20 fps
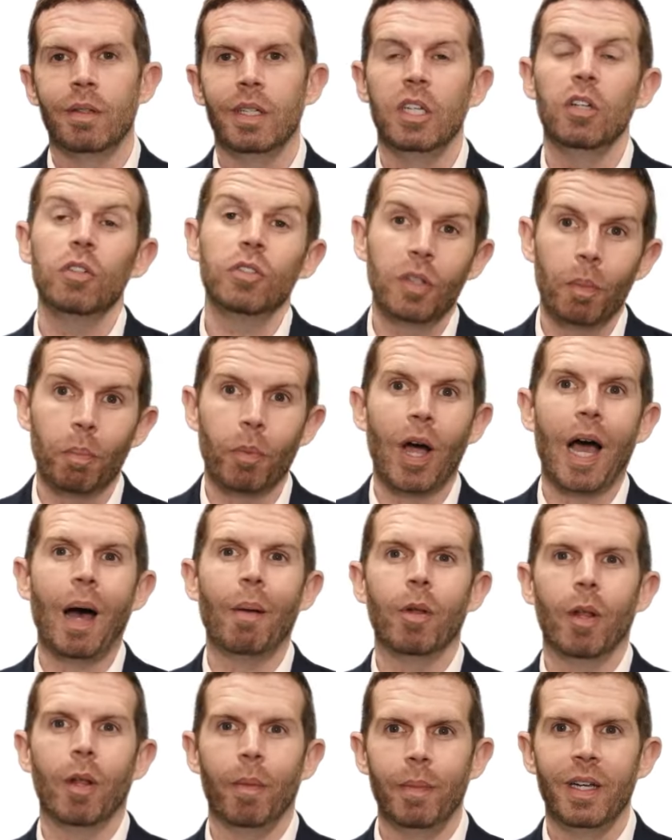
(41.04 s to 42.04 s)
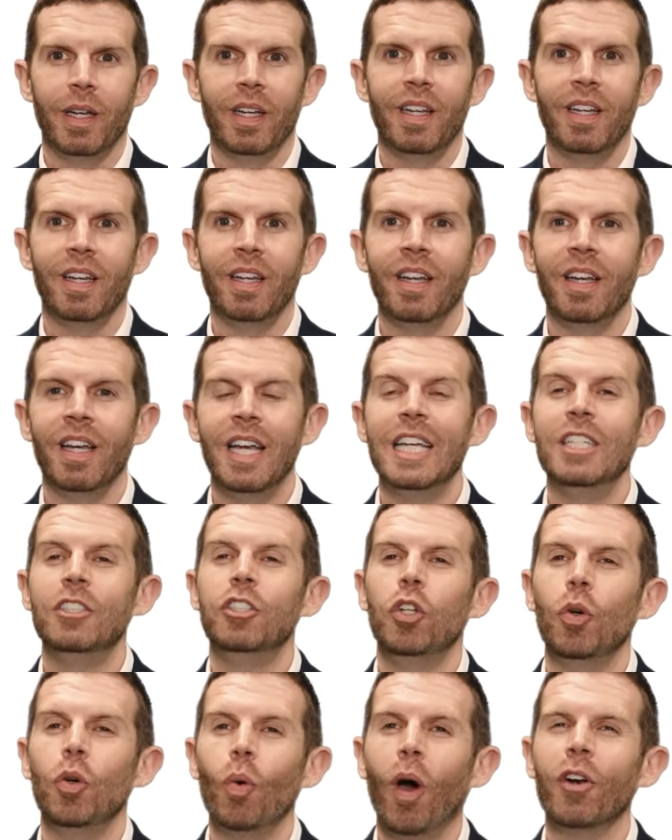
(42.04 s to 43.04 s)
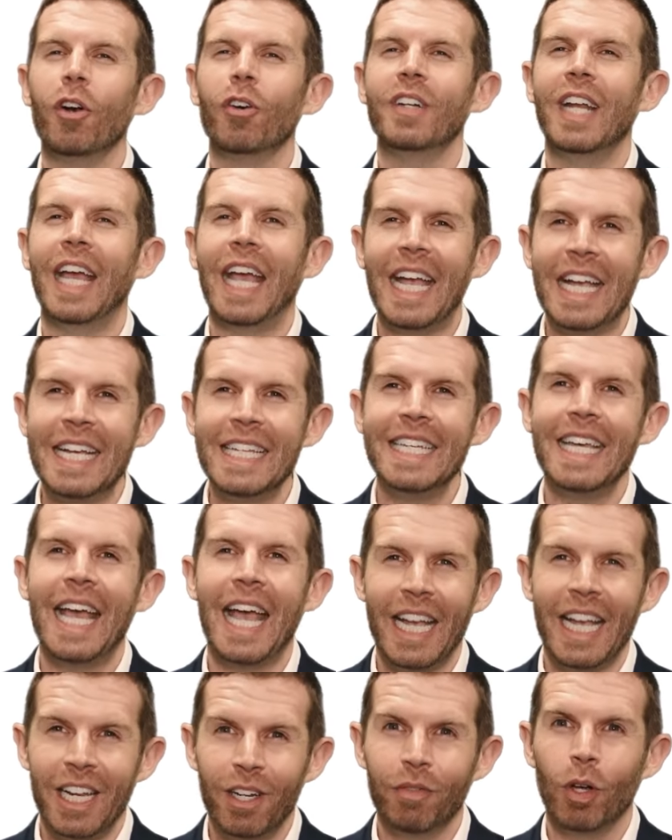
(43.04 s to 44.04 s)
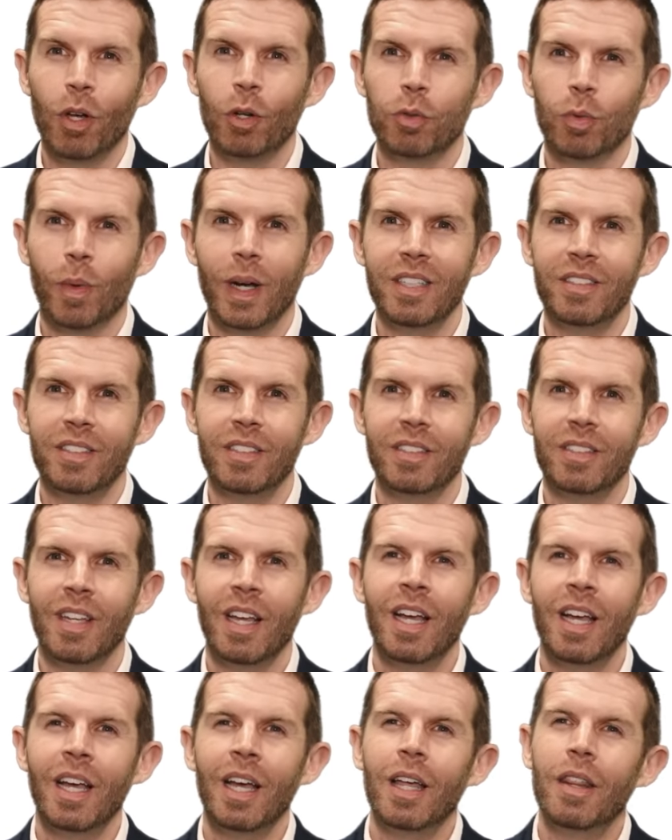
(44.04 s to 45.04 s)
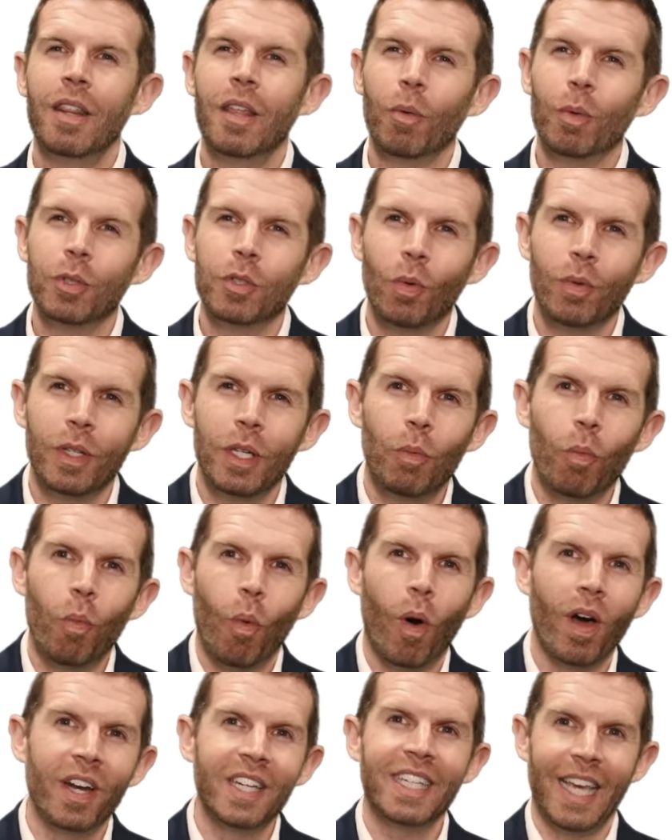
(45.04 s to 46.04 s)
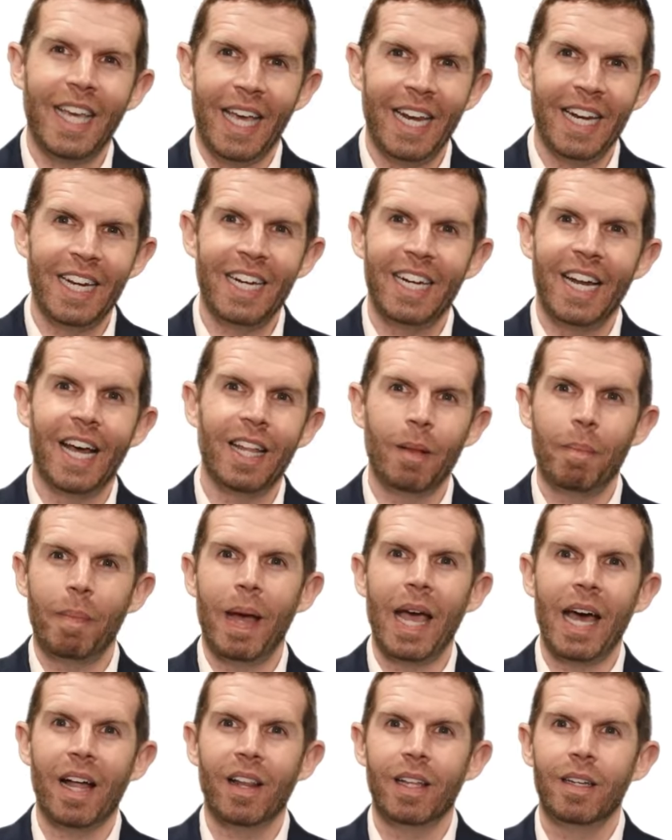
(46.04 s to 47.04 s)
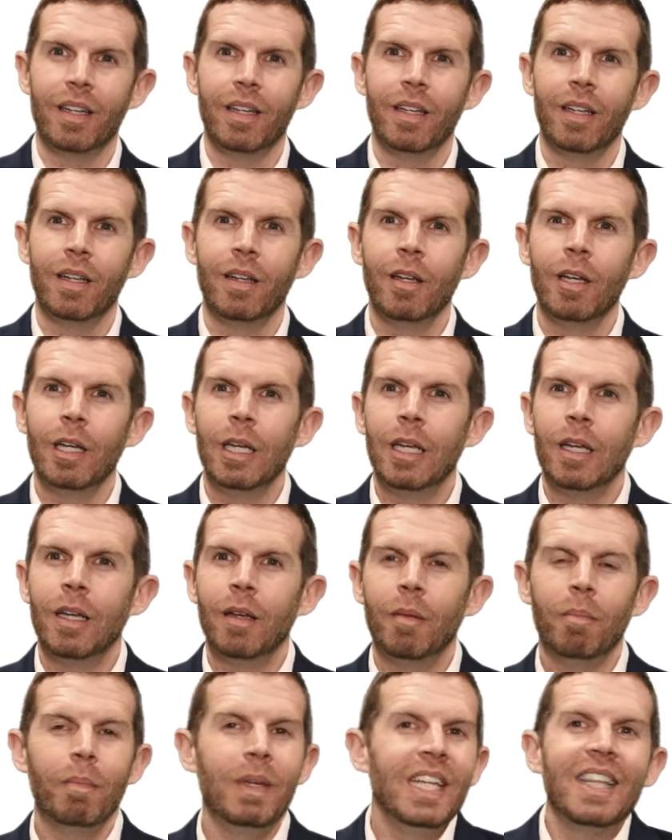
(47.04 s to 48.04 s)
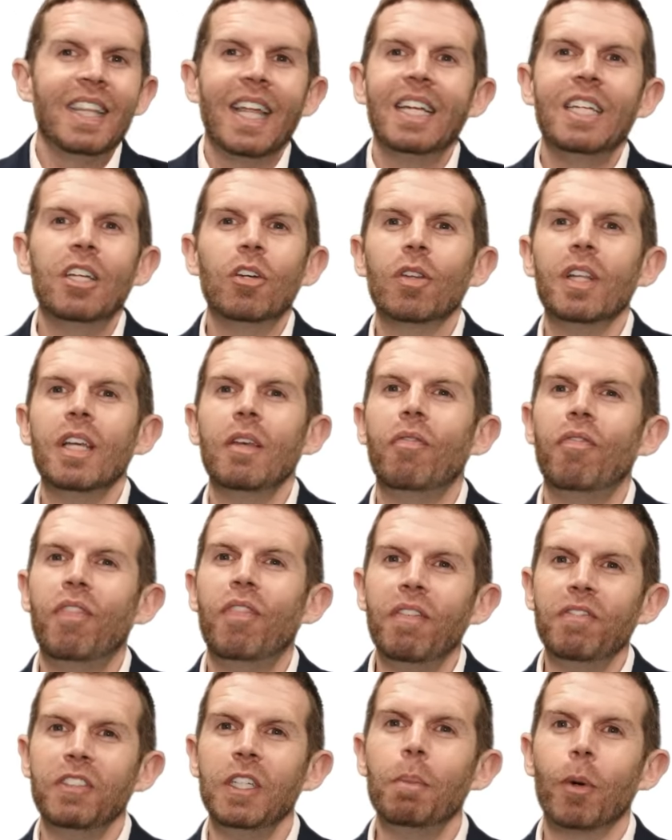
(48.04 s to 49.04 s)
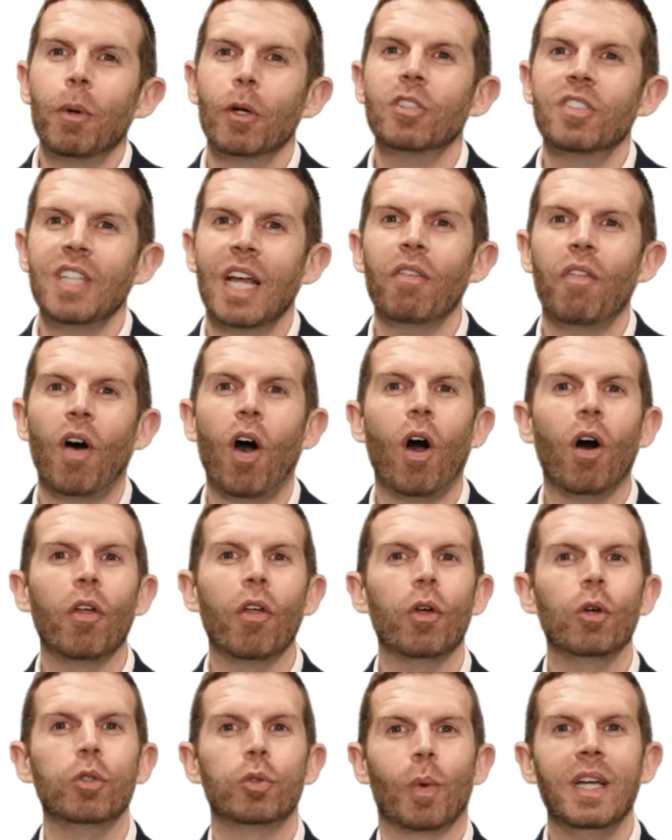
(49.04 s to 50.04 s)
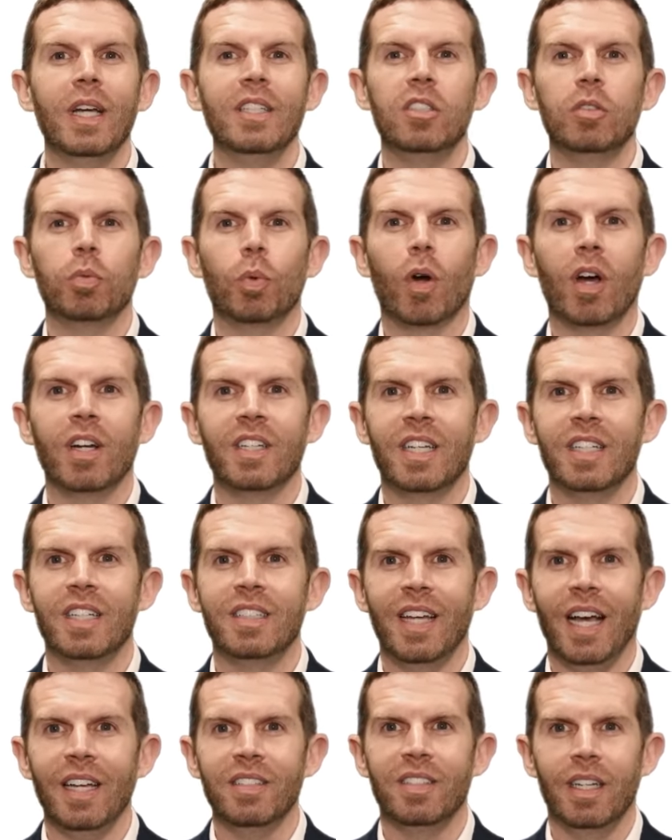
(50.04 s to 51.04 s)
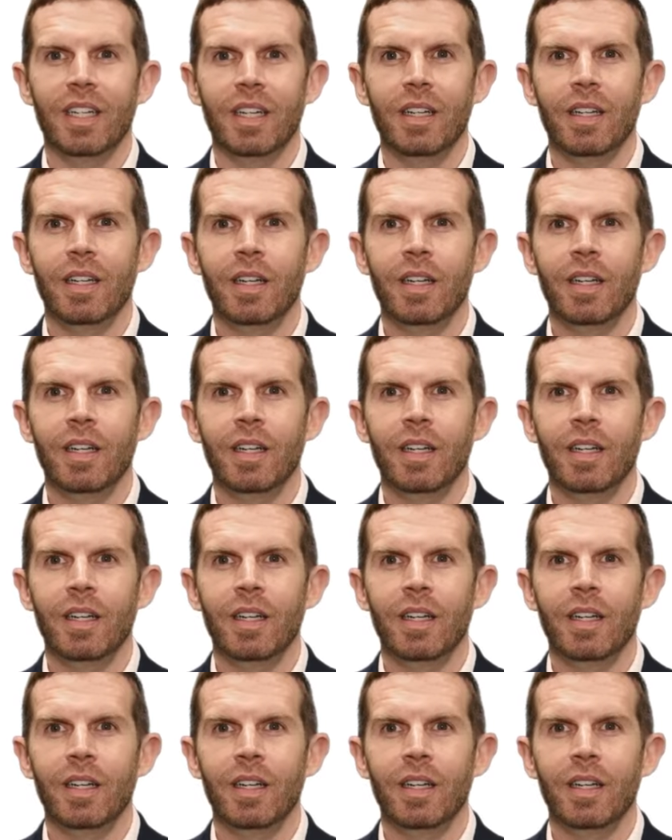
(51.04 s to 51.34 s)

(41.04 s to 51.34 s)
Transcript: Here's the problem. In 288 of those races, there was only one candidate on the ballot, meaning that nearly 50% of all those races were uncontested.